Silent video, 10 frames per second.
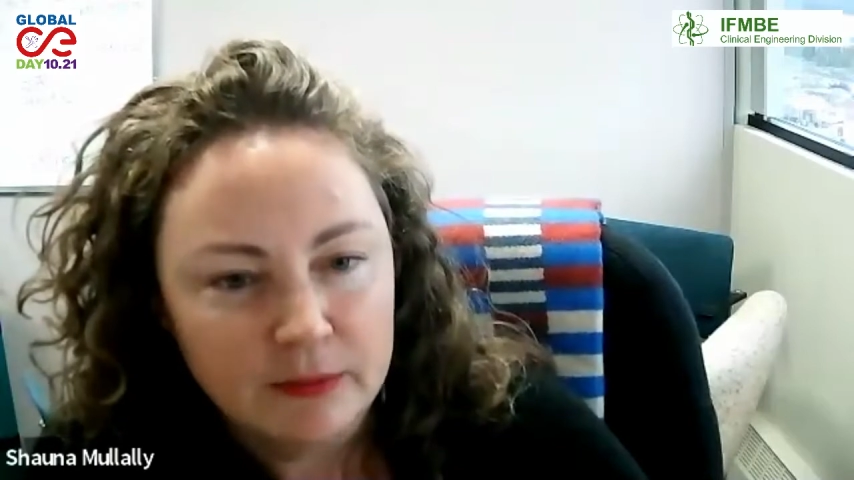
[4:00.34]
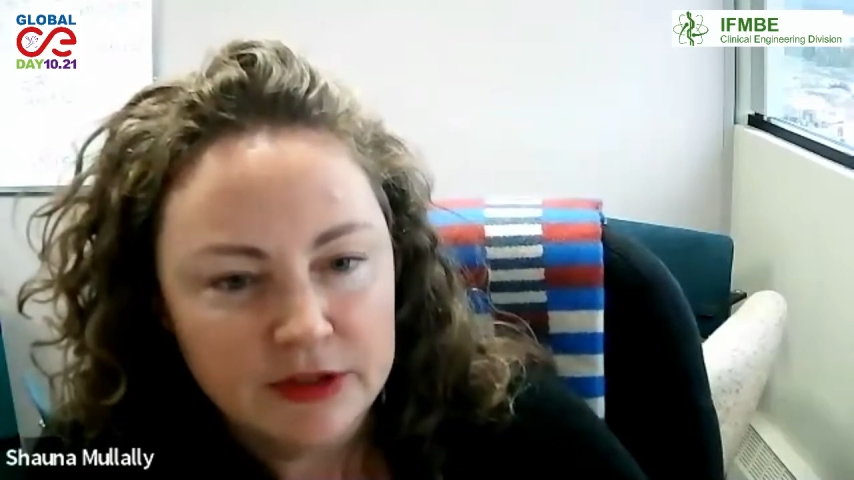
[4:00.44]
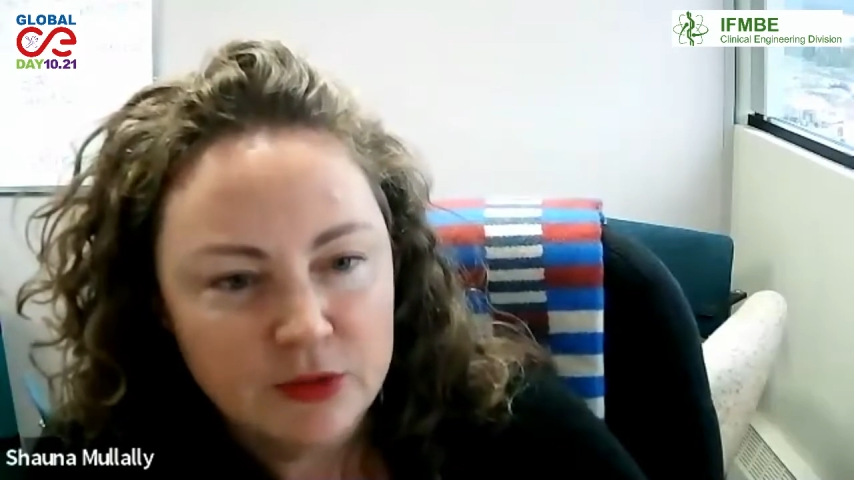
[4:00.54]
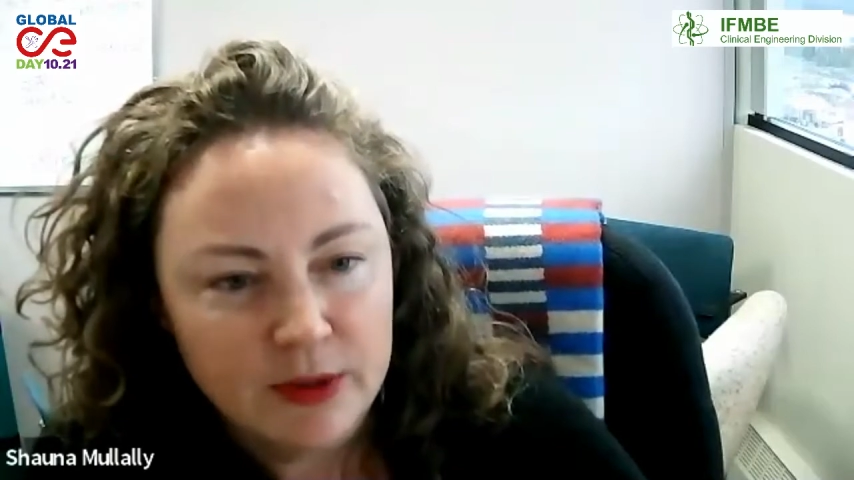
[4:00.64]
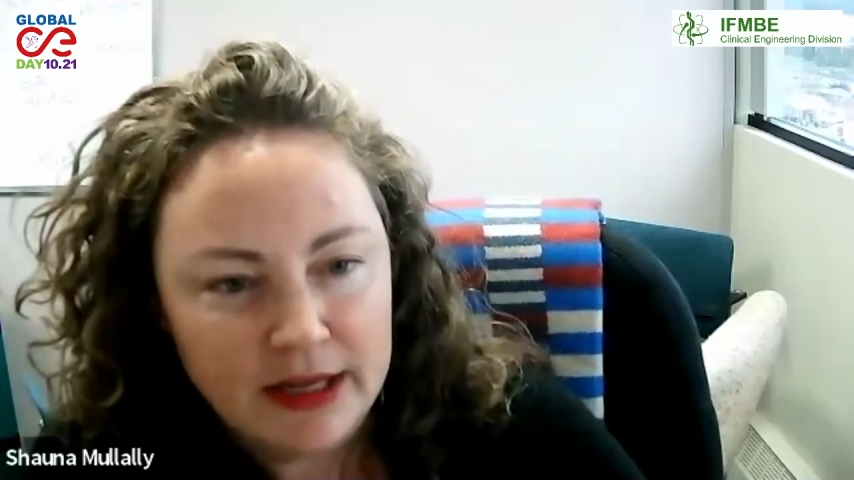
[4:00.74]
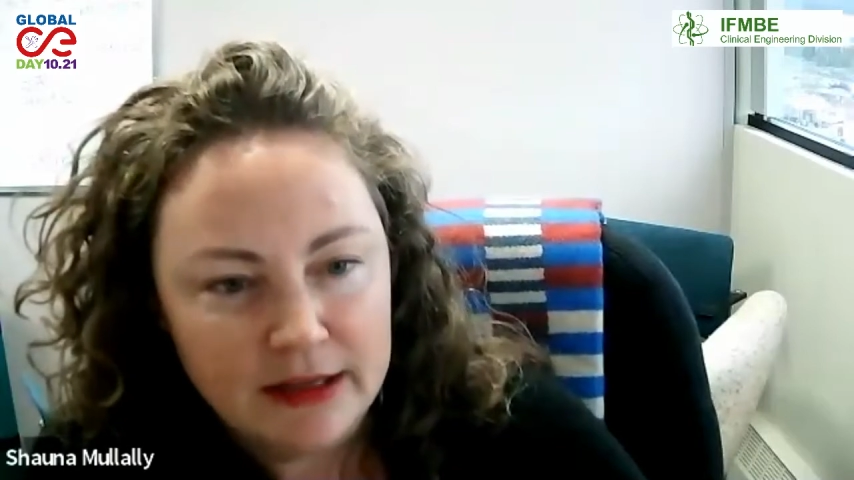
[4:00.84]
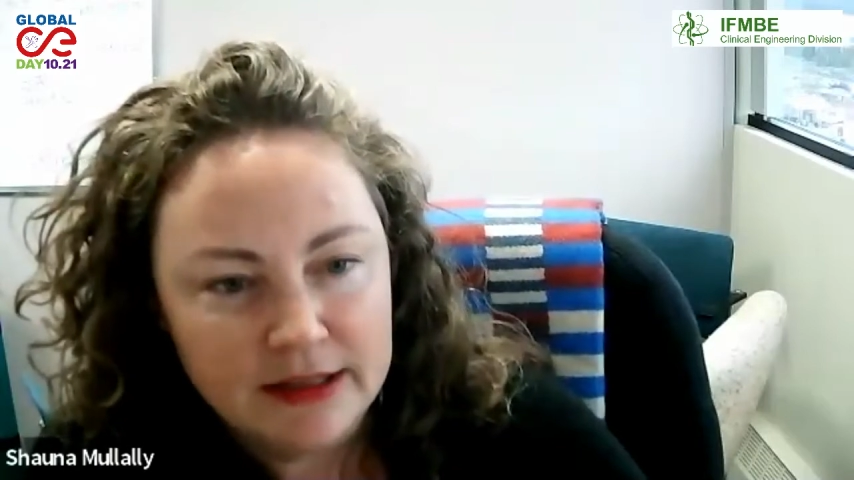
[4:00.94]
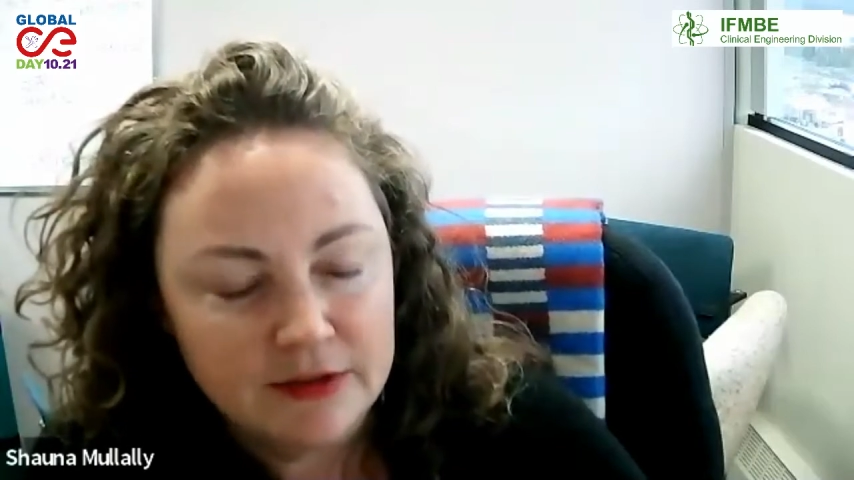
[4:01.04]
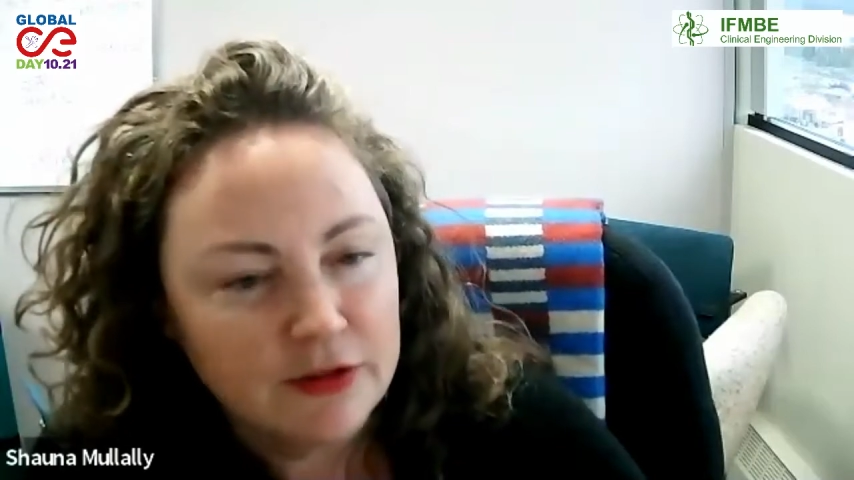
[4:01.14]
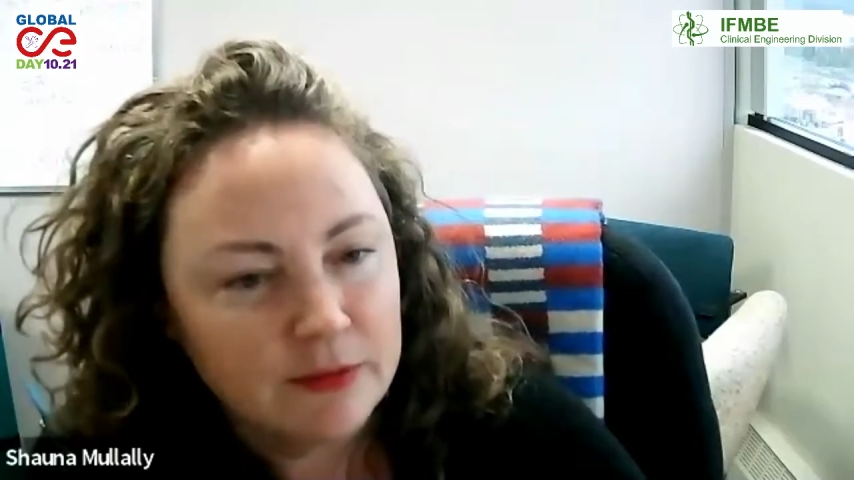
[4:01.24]
between
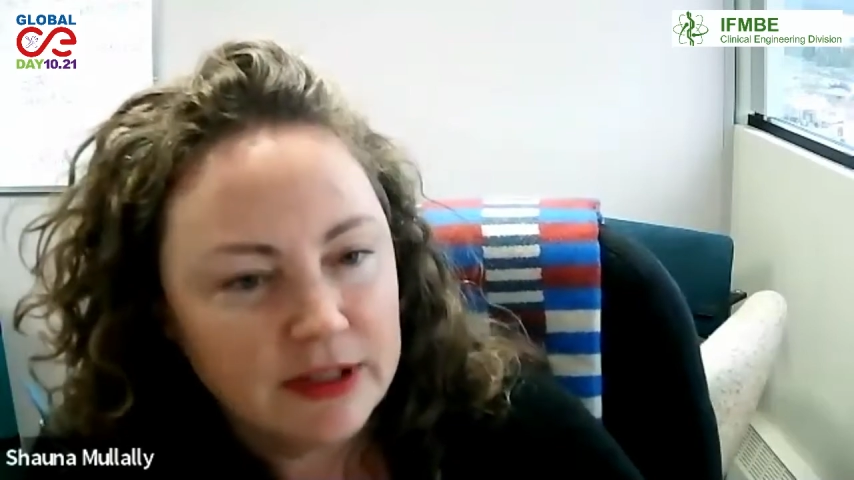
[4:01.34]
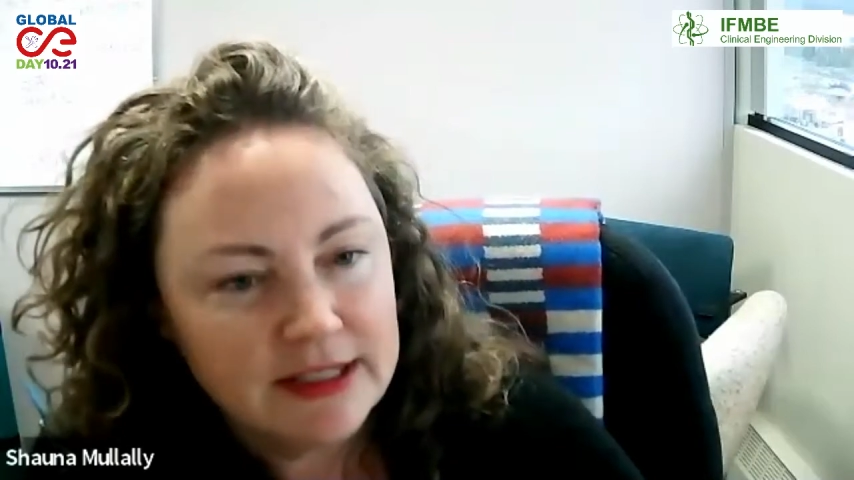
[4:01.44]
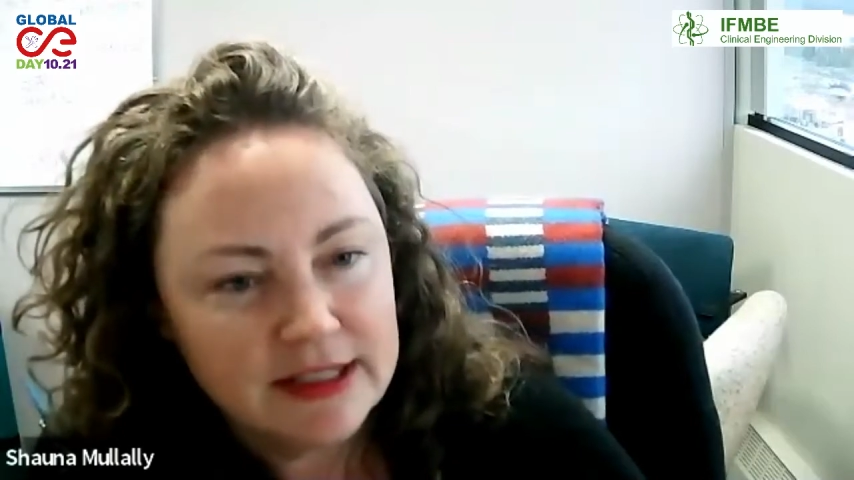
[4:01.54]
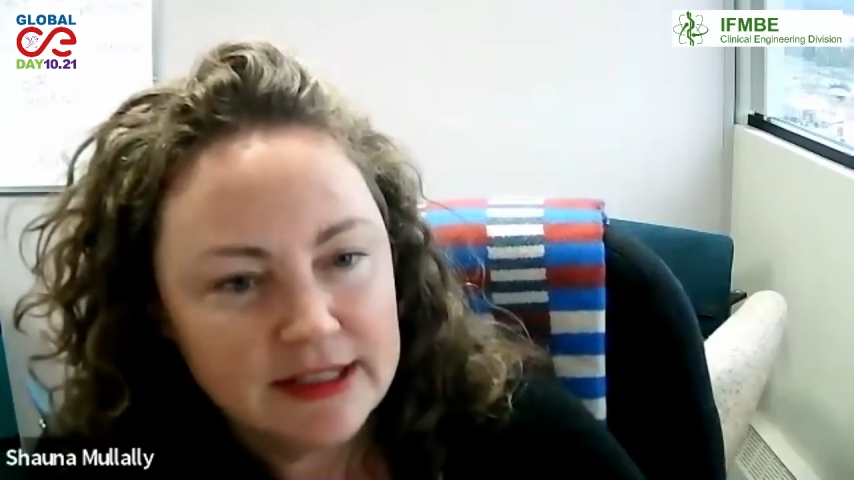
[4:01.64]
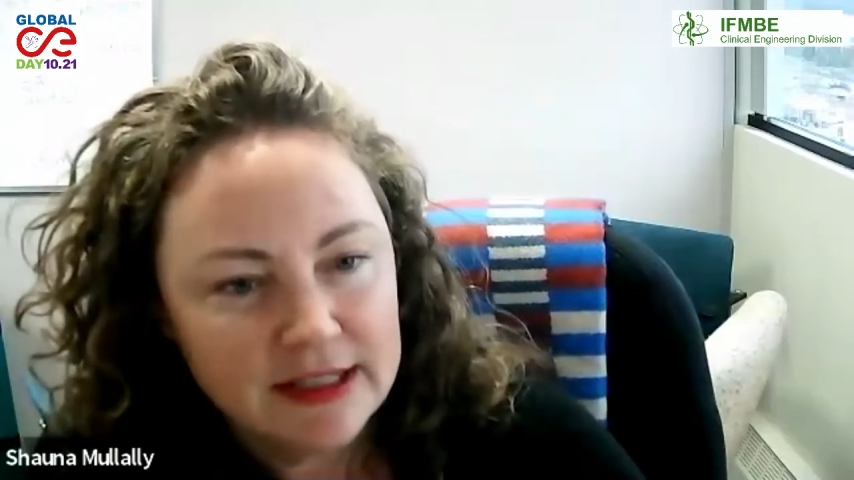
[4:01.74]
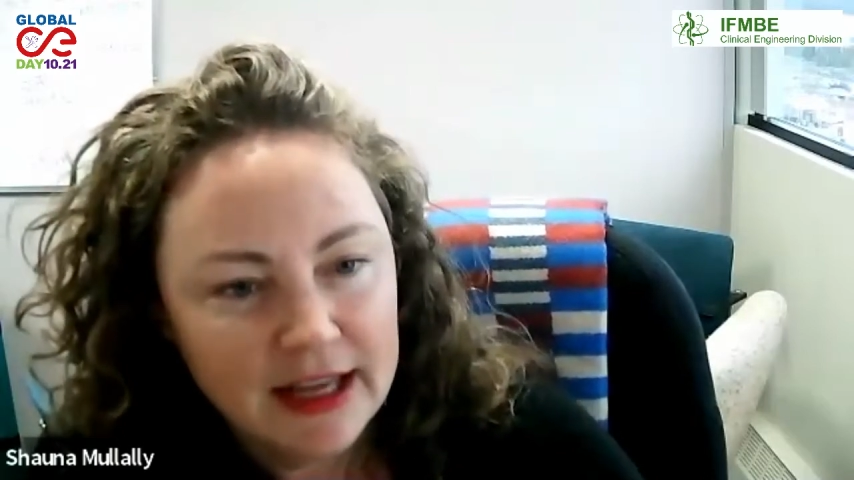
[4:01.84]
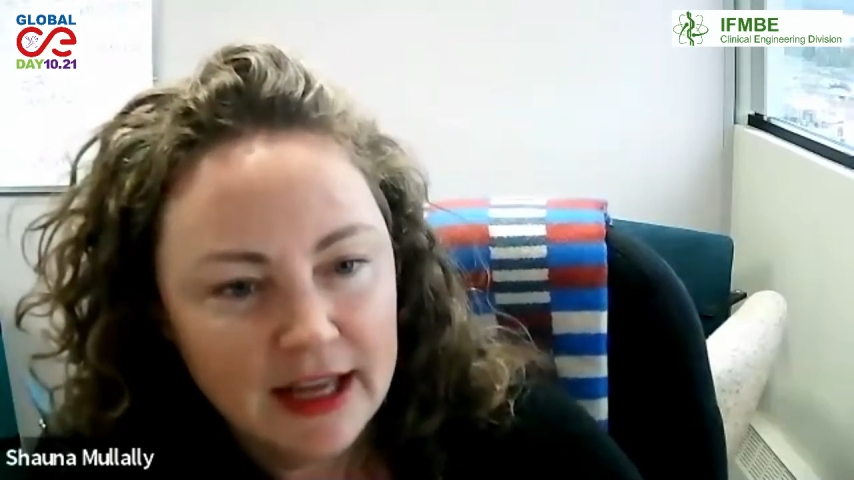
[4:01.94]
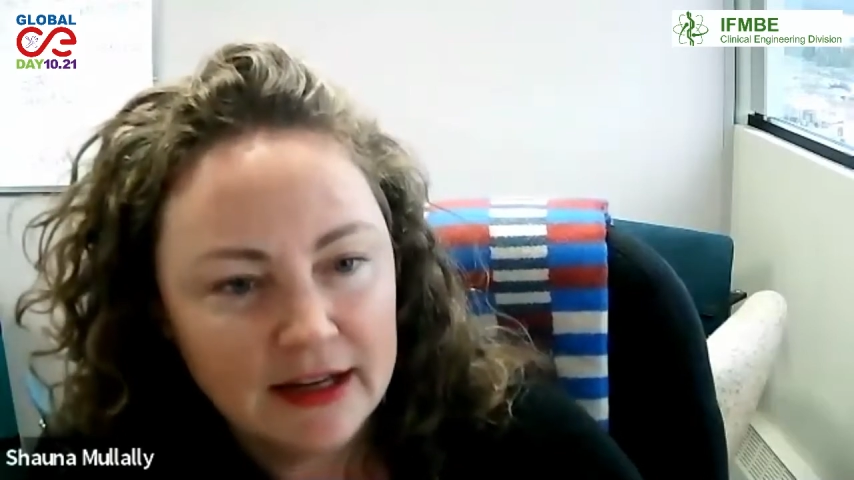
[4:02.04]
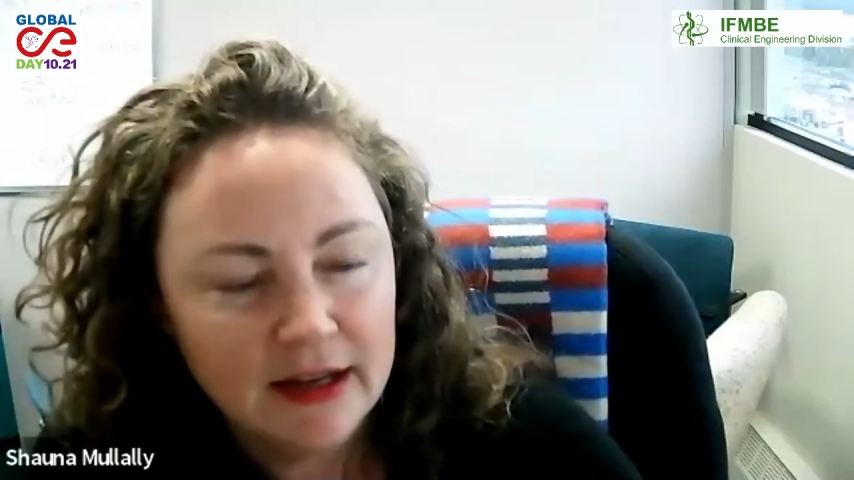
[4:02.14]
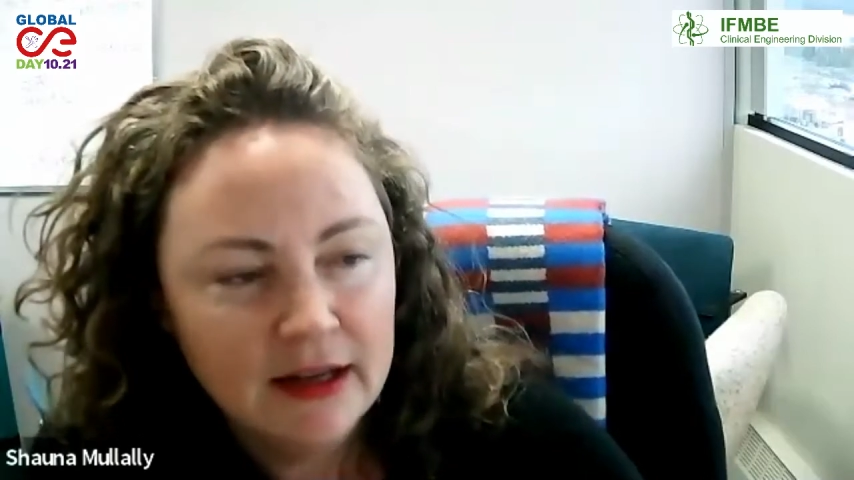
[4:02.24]
different places in
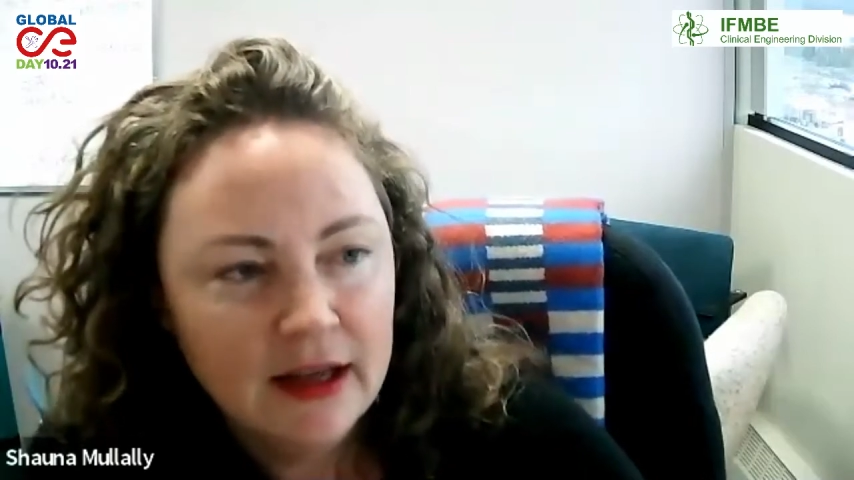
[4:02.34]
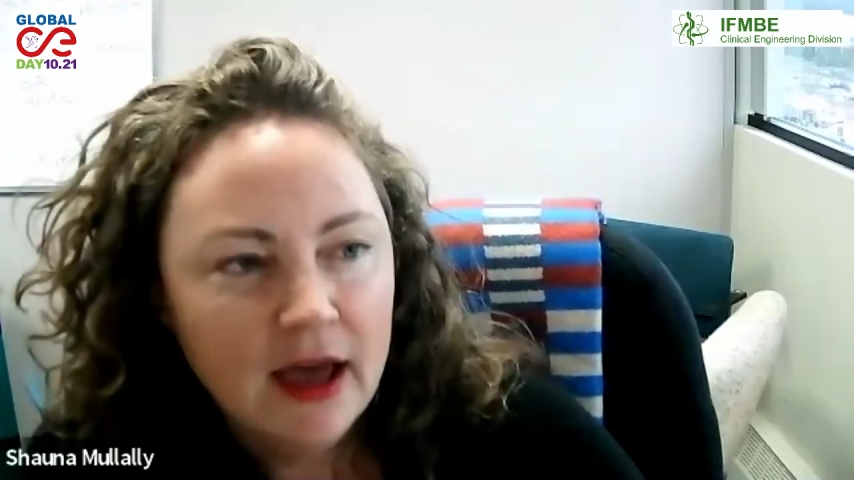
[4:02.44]
Canada.